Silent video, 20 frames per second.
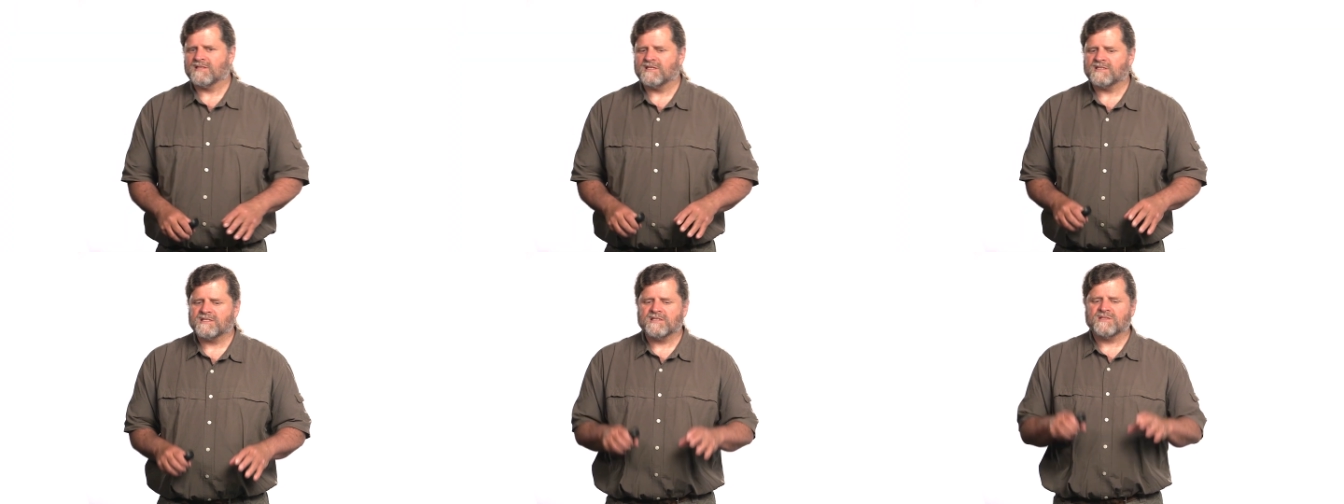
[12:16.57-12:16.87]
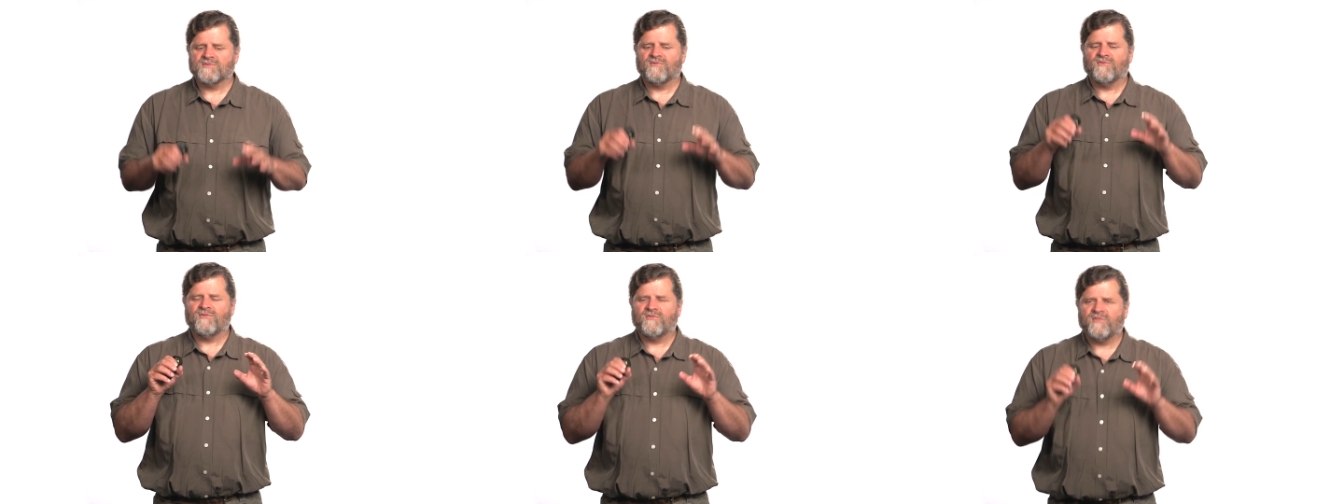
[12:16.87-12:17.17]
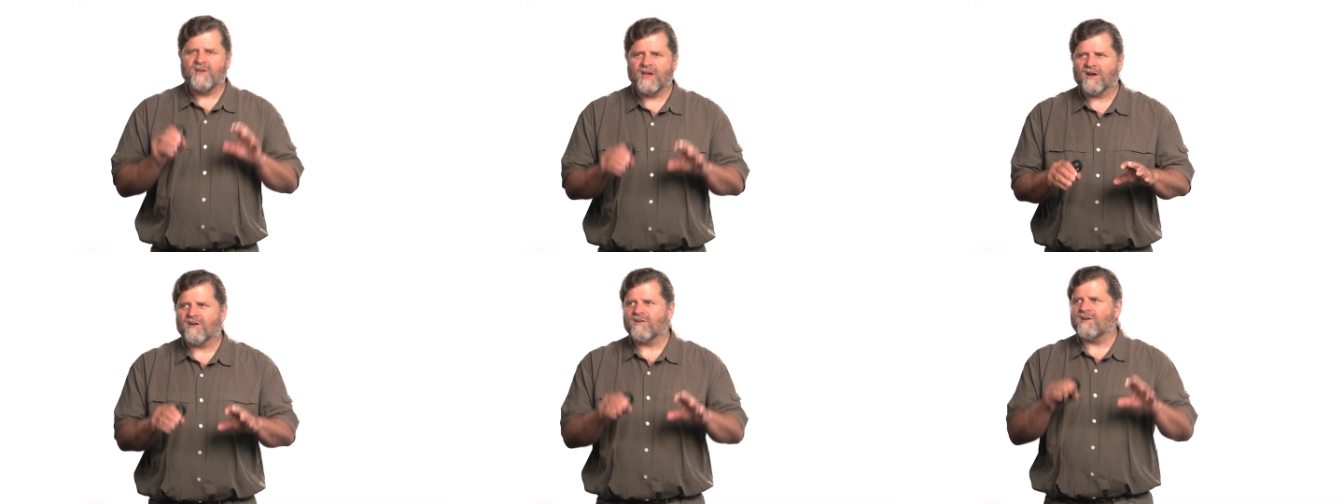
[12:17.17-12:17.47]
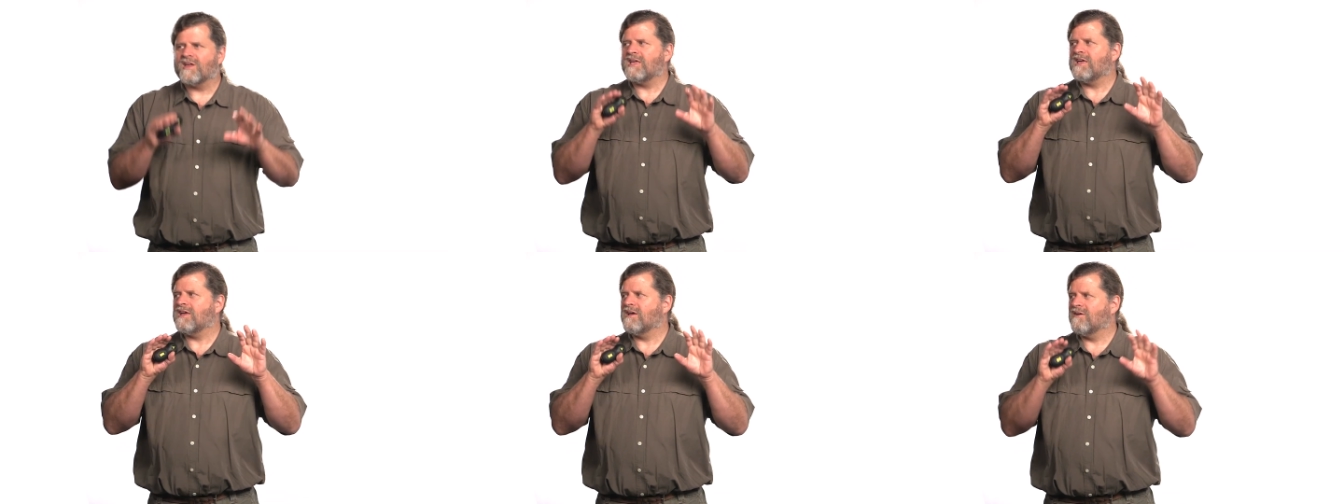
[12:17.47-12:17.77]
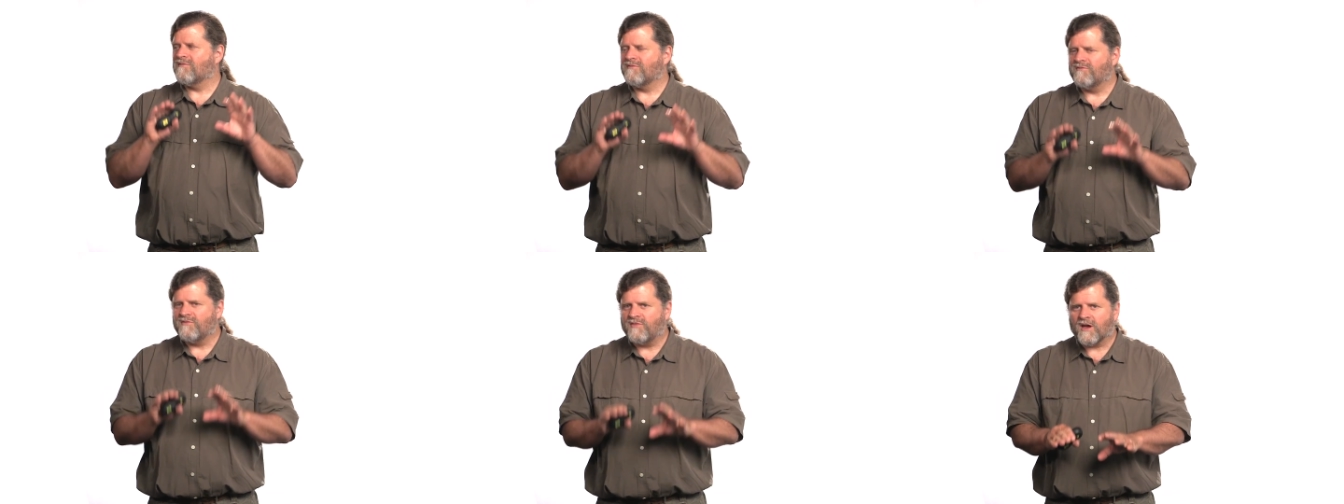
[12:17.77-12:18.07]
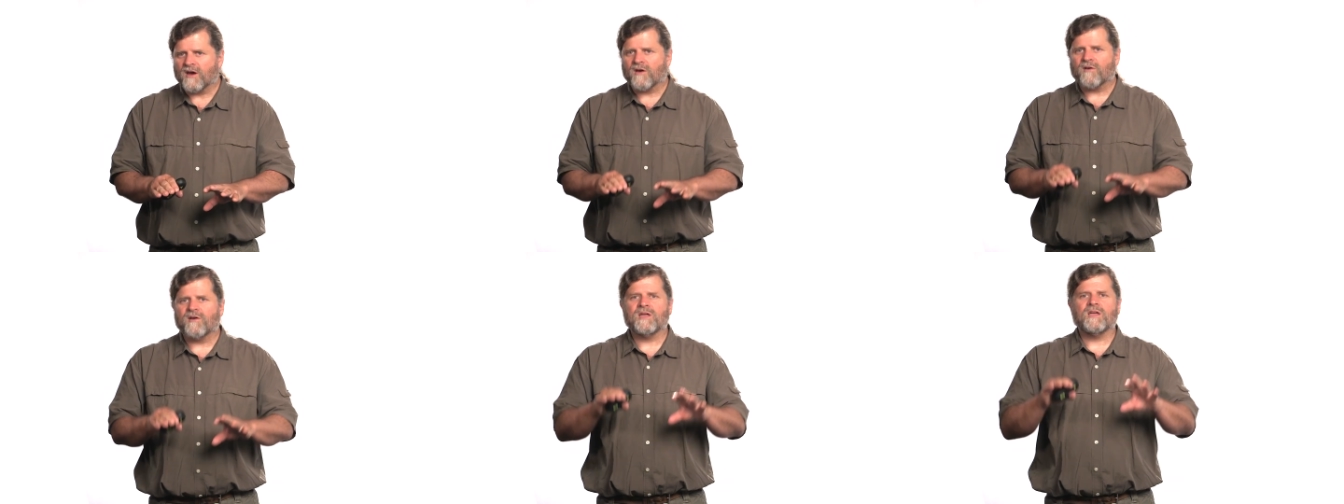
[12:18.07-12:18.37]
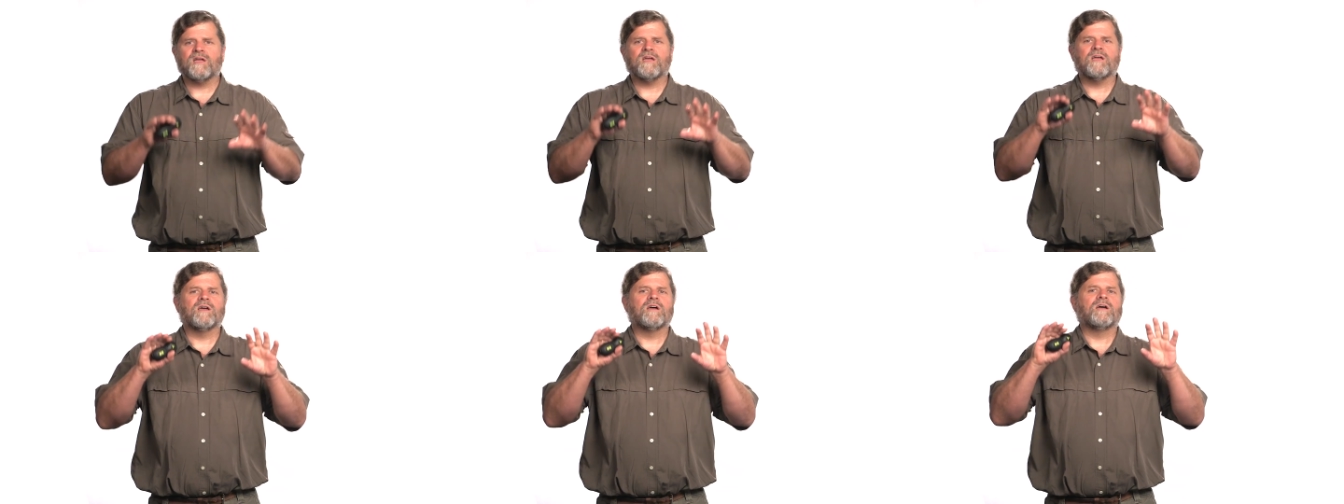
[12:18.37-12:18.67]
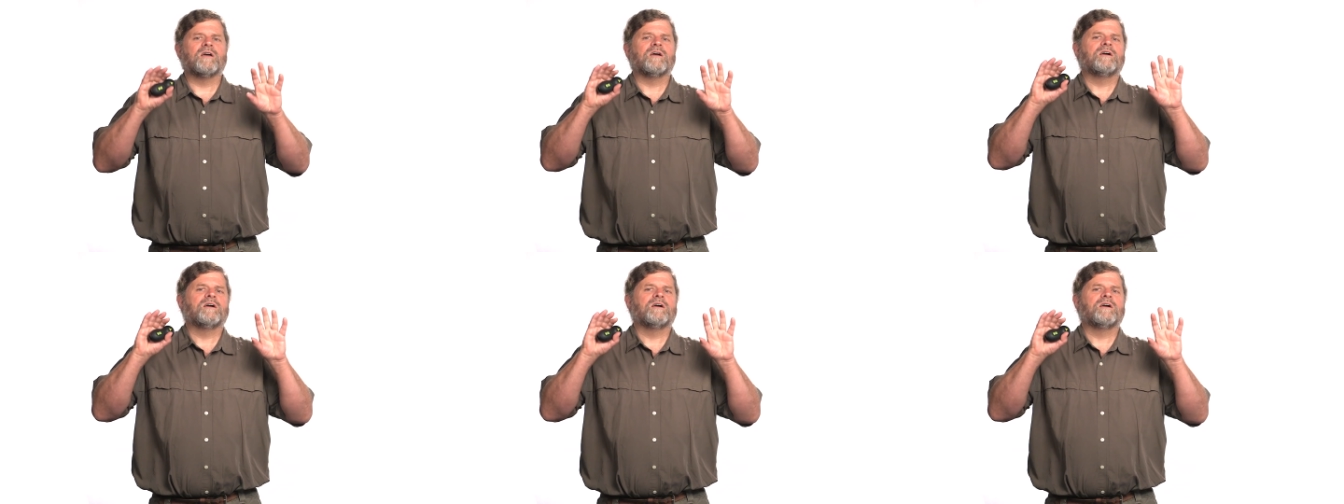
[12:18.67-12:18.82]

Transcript: this is very, very